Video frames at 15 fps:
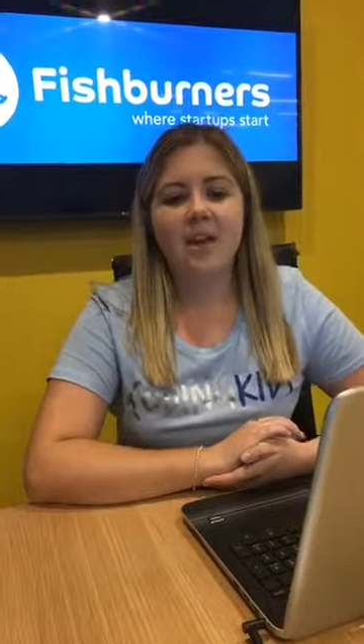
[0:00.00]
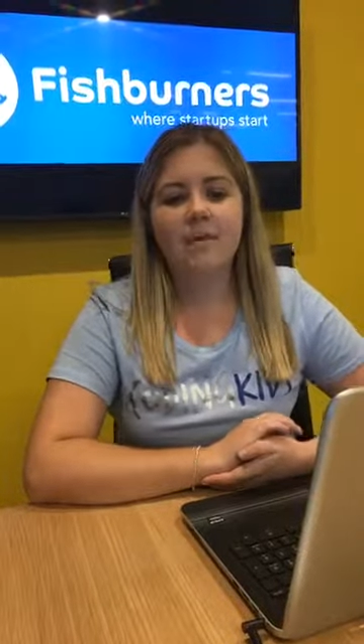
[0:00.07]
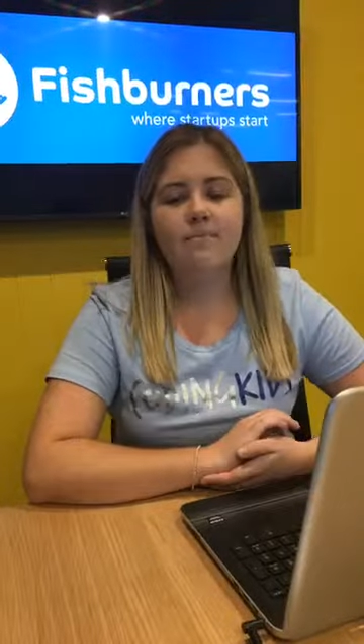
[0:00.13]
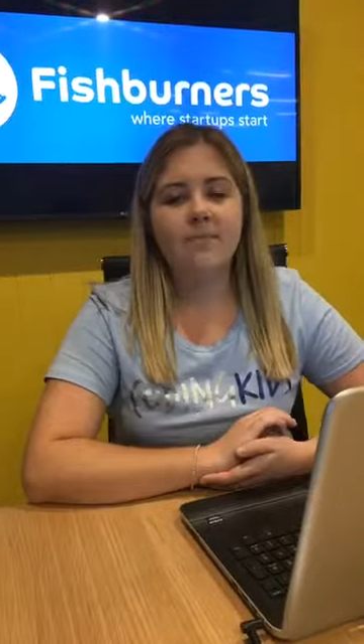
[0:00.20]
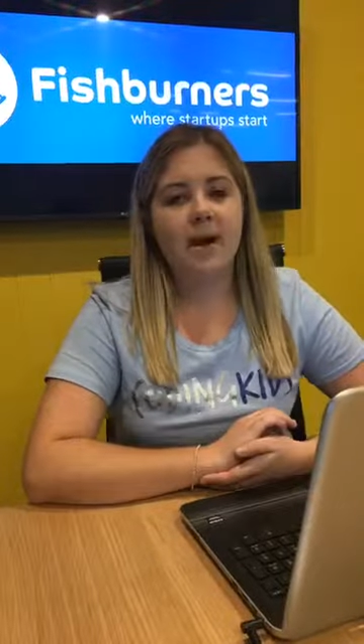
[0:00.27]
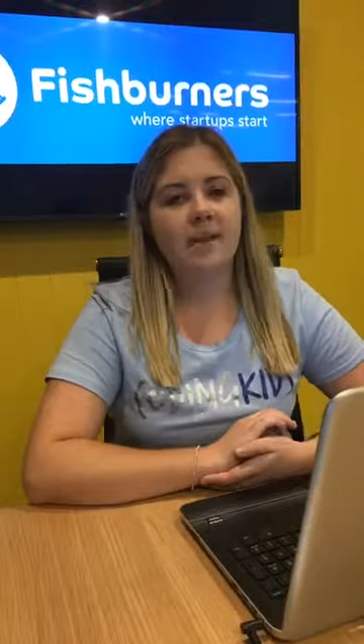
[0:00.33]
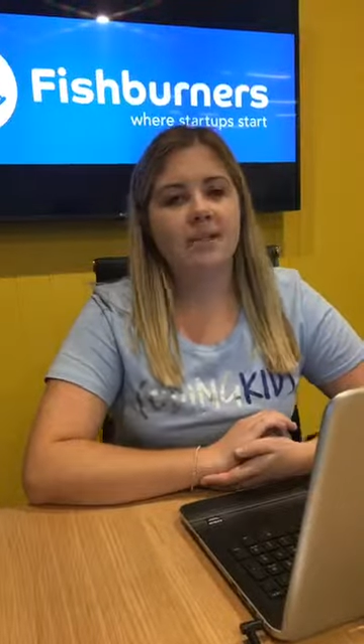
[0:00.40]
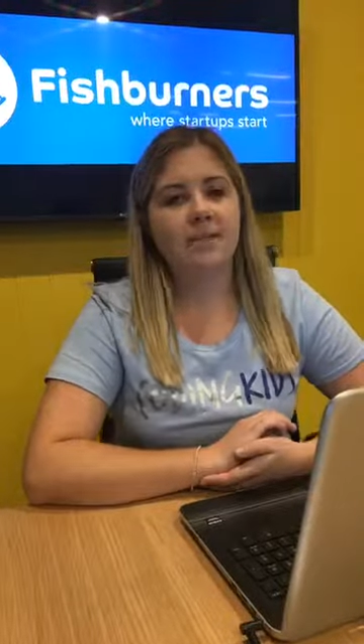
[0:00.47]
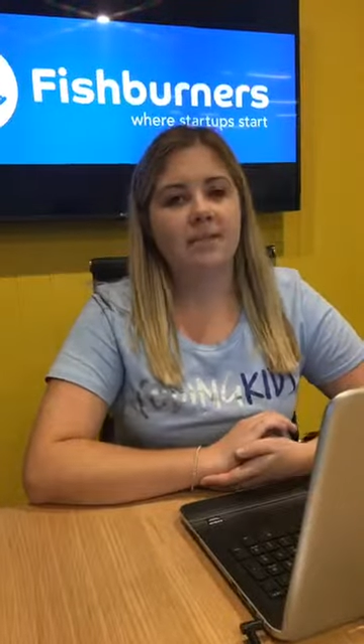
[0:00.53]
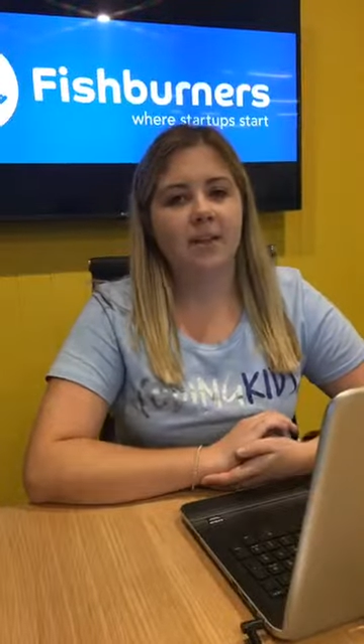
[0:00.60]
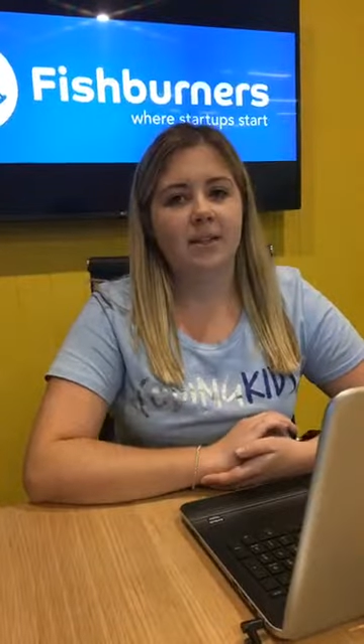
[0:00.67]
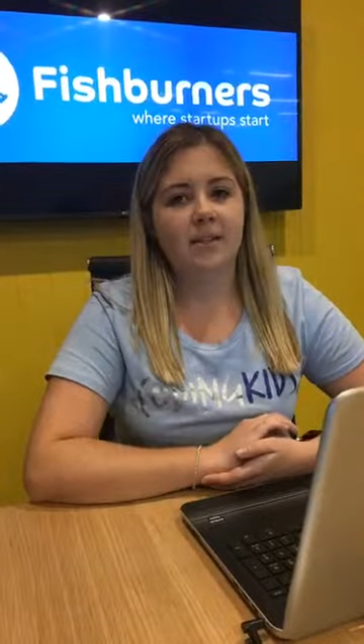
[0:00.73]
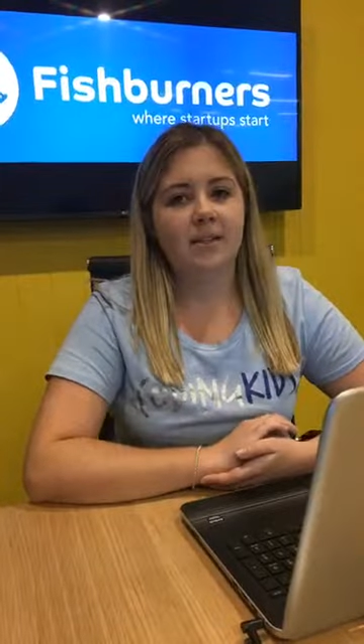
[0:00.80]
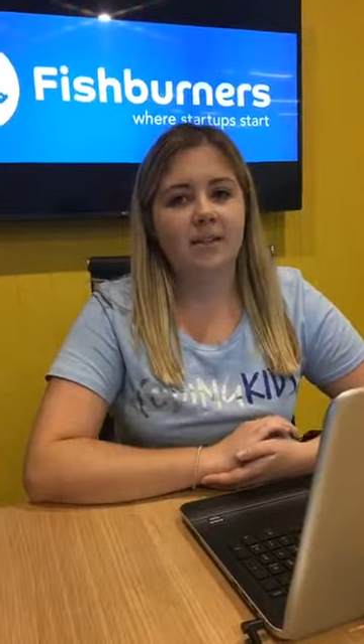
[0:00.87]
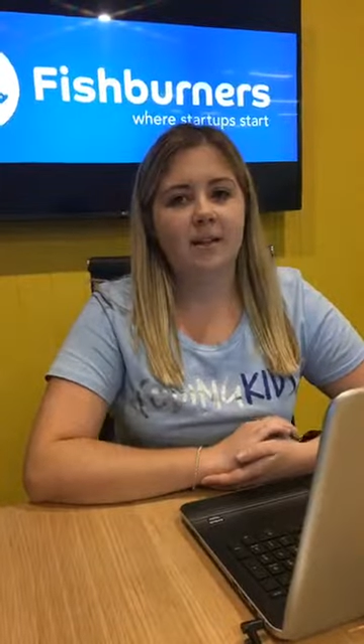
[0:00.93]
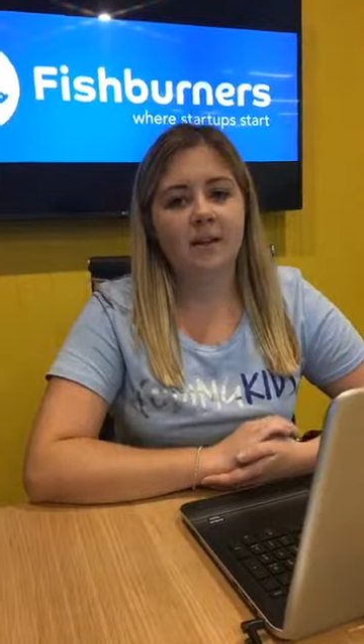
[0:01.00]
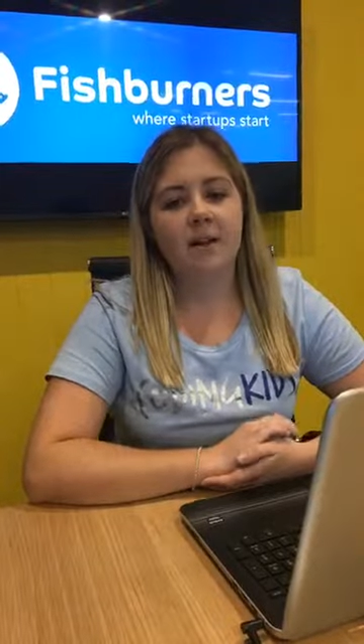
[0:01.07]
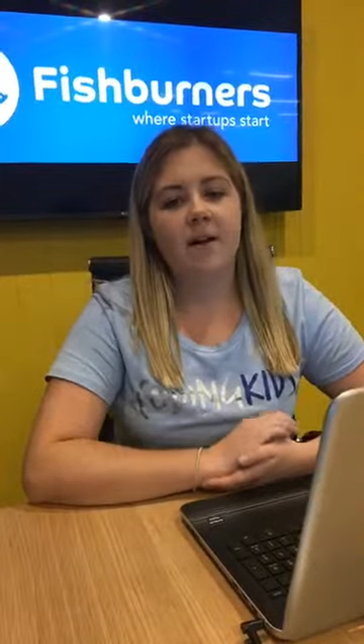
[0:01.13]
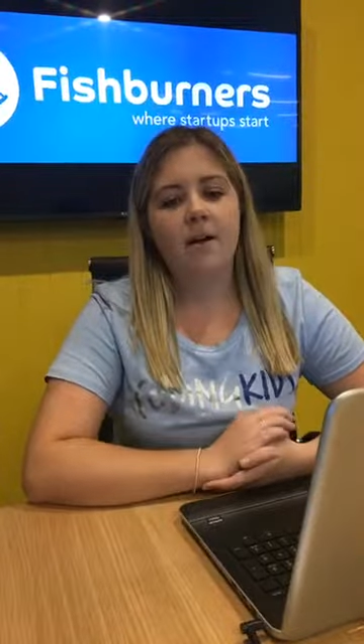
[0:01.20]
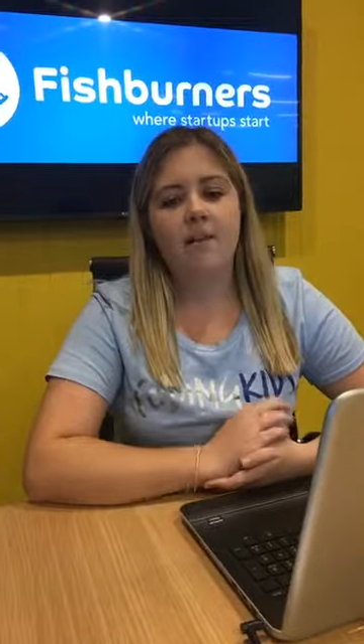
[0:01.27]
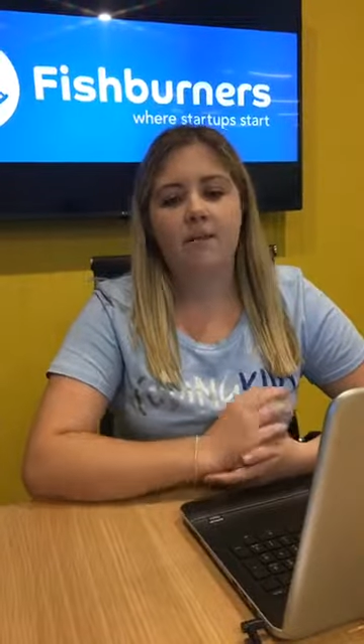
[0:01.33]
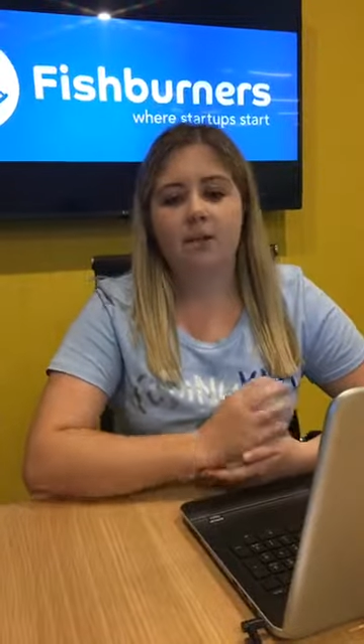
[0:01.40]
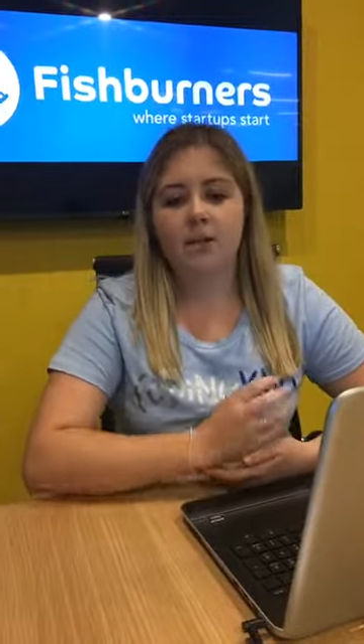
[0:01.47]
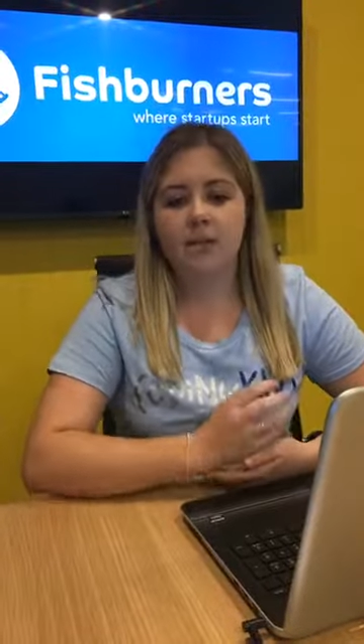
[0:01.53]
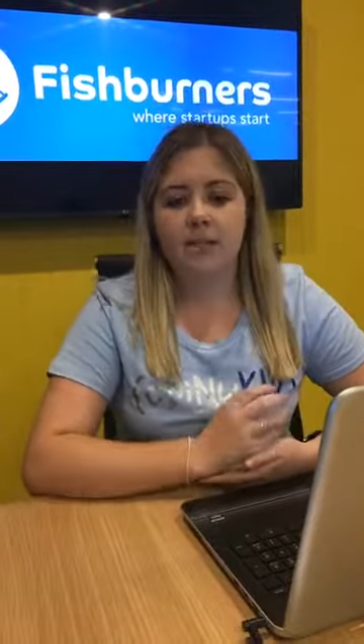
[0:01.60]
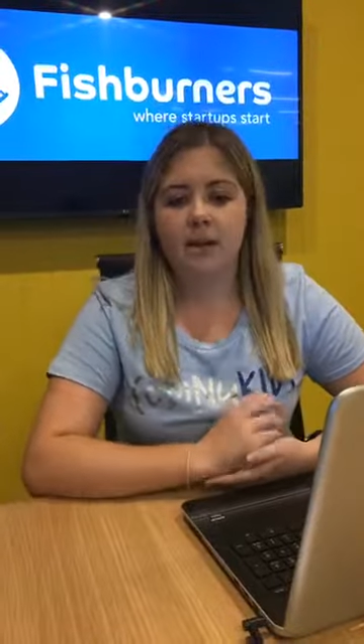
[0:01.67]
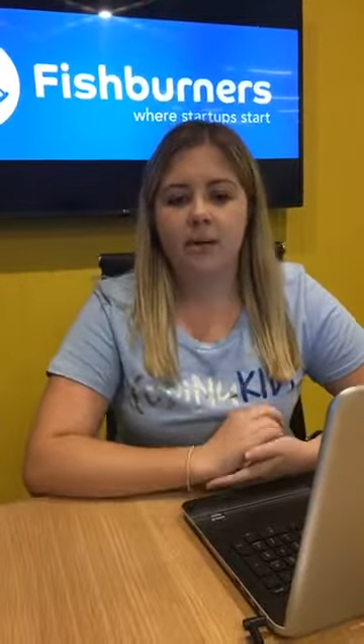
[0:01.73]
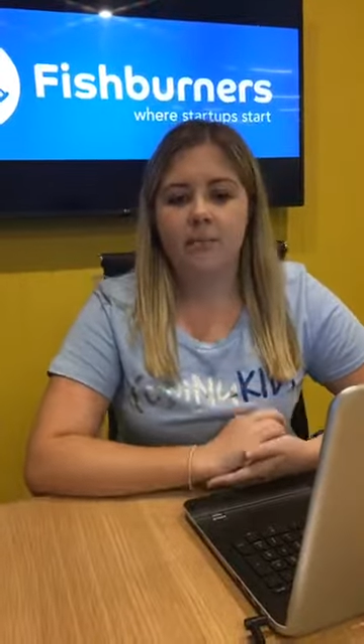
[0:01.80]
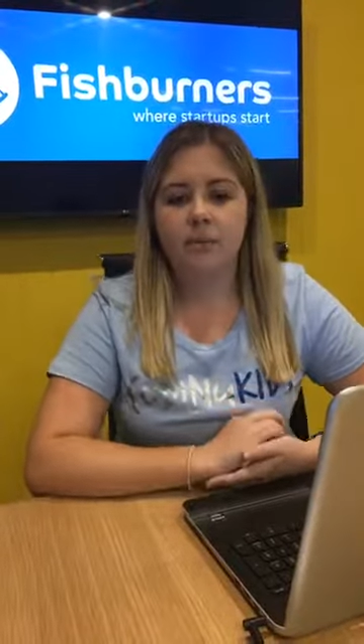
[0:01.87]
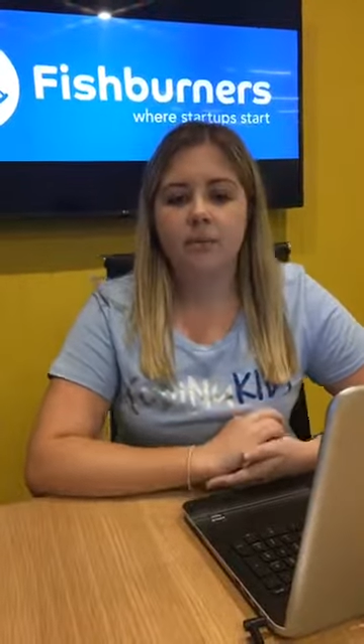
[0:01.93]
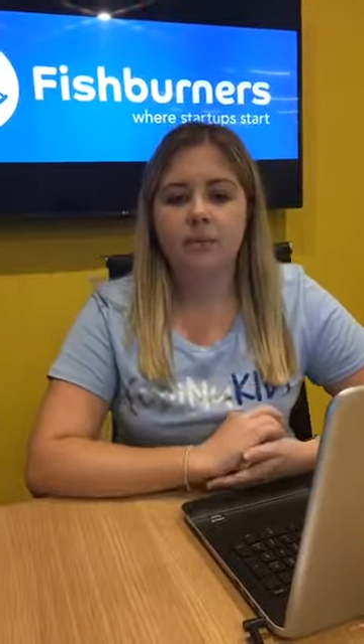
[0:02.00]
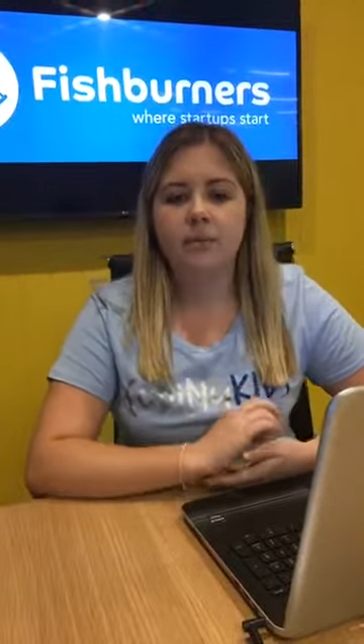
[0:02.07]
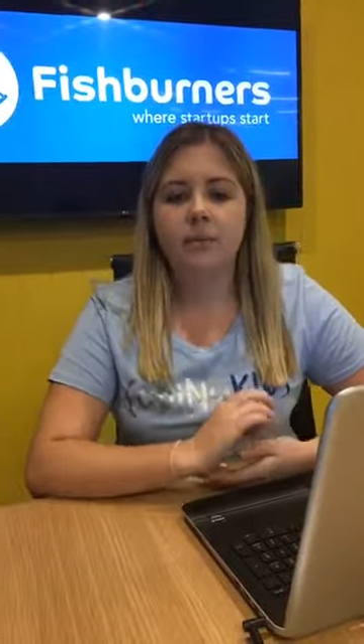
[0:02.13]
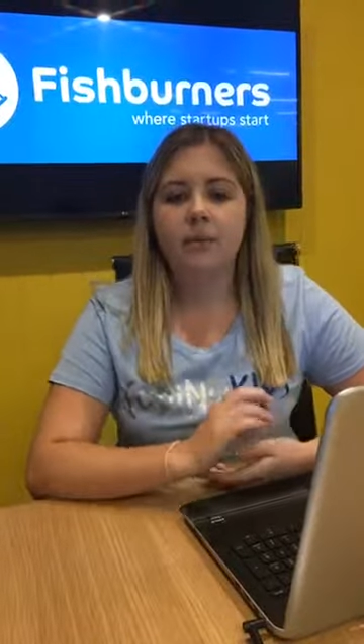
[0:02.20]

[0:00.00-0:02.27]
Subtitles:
Mouse events, for example,